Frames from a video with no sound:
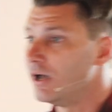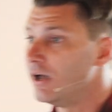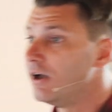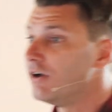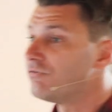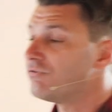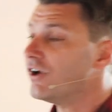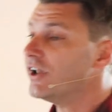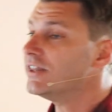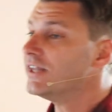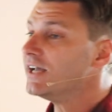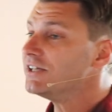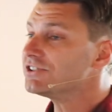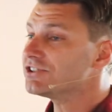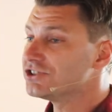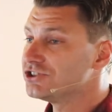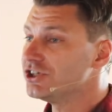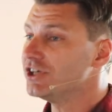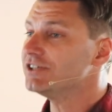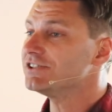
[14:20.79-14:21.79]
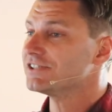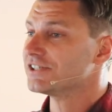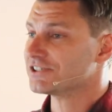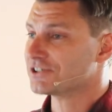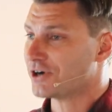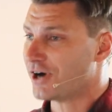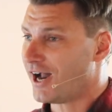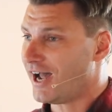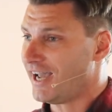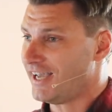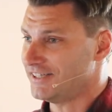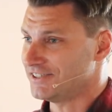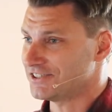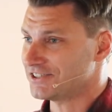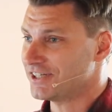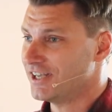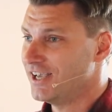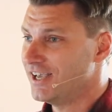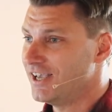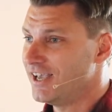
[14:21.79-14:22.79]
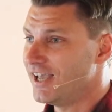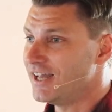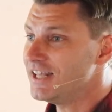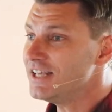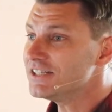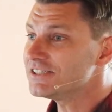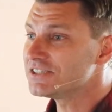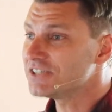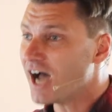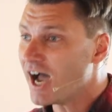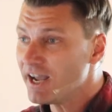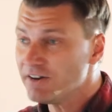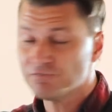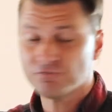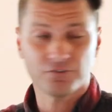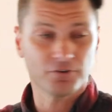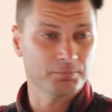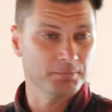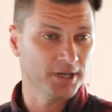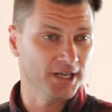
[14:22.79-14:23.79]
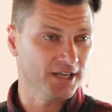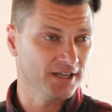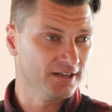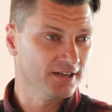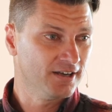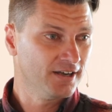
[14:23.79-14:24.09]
Friend, that's Jesus Christ. And he's died for me.